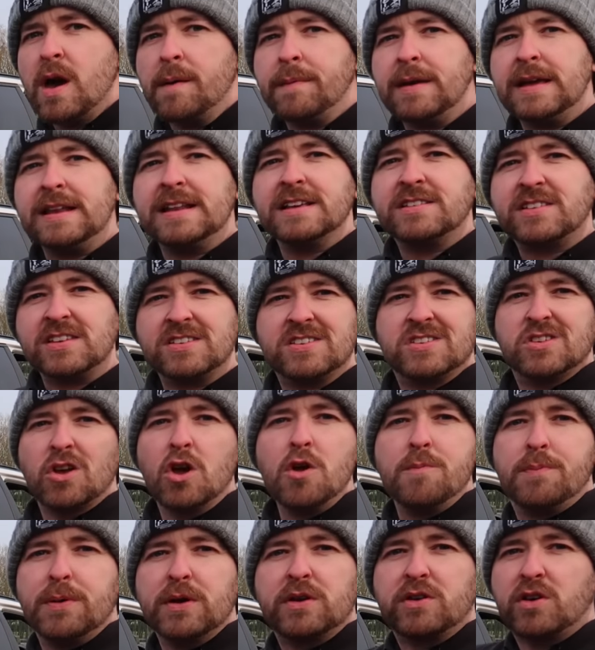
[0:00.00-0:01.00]
I mean, this is
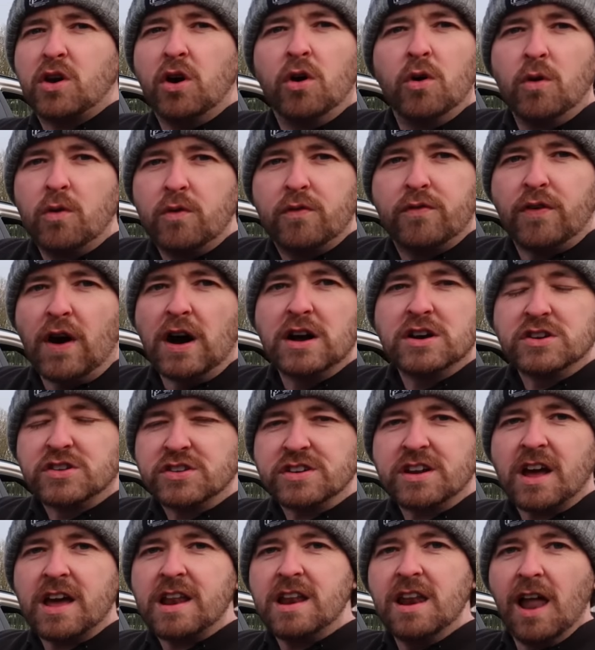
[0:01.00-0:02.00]
super cool
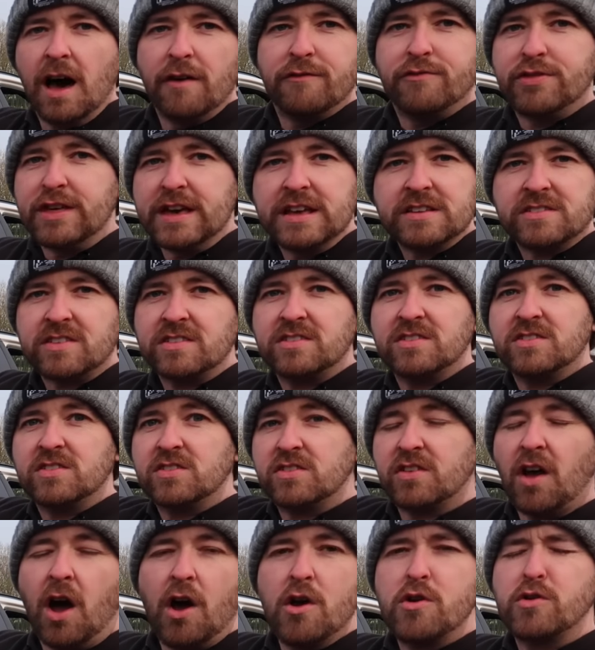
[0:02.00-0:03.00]
function. I love this. This is
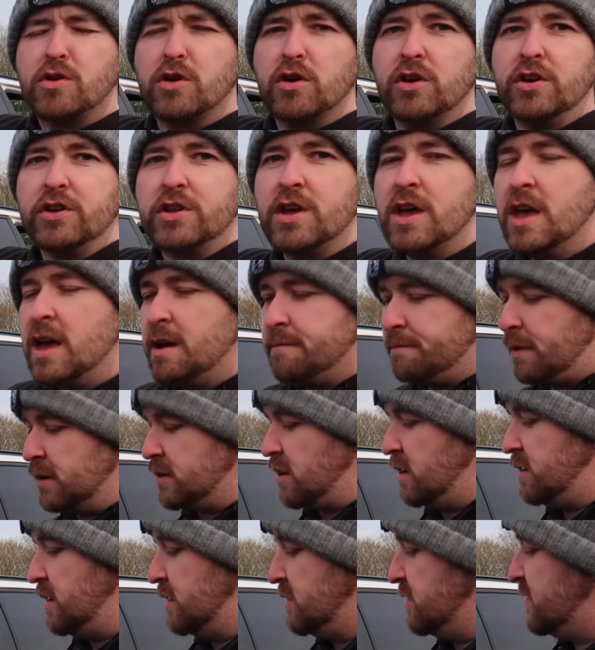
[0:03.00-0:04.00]
so good. But I
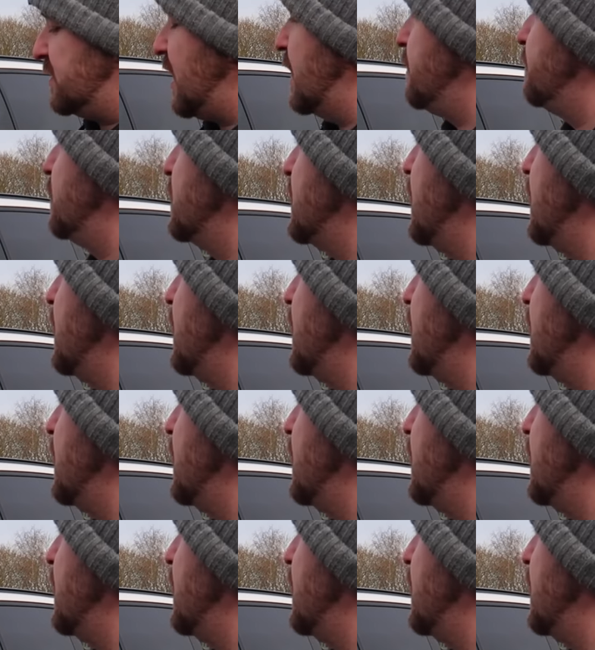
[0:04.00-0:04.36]
don't understand why